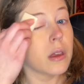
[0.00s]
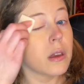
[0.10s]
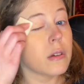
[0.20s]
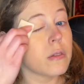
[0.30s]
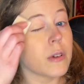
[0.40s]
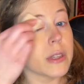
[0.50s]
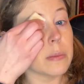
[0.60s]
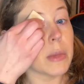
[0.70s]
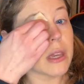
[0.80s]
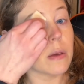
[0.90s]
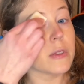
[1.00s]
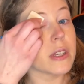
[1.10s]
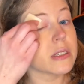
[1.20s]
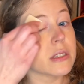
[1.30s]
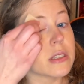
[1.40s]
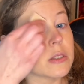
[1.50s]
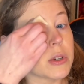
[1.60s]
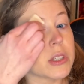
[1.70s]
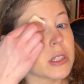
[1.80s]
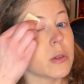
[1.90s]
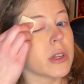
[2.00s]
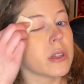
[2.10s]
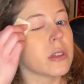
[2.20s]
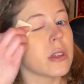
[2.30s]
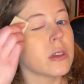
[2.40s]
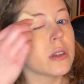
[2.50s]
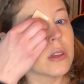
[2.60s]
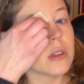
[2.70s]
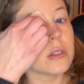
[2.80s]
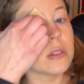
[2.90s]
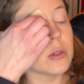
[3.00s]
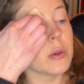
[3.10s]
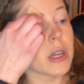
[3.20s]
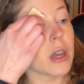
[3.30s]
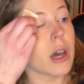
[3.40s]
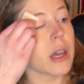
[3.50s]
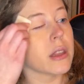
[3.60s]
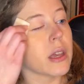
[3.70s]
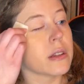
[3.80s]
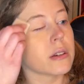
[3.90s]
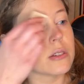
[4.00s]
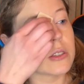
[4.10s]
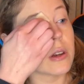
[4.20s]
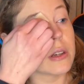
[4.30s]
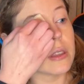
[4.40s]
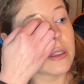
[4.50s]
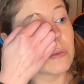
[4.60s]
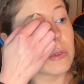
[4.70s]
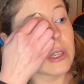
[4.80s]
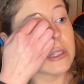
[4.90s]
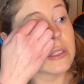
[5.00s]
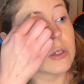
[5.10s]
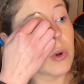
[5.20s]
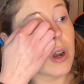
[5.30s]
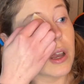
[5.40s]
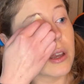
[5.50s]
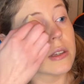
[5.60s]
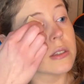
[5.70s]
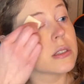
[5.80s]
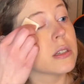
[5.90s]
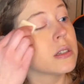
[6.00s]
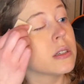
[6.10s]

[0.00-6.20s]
funny makeup faces, especially when doing eyeliners or anything related to our eyes.